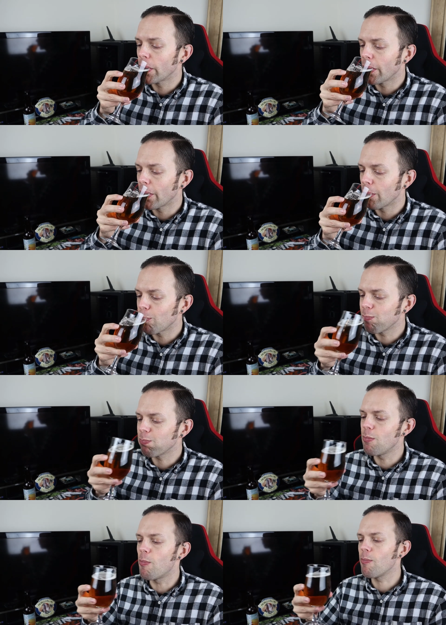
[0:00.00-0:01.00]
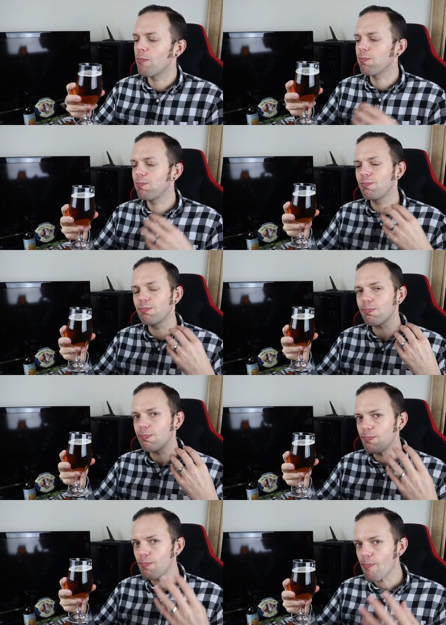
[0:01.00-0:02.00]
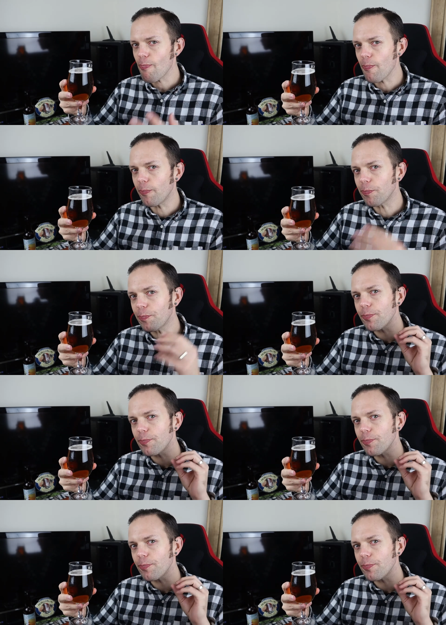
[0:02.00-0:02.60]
No one is speaking in this clip.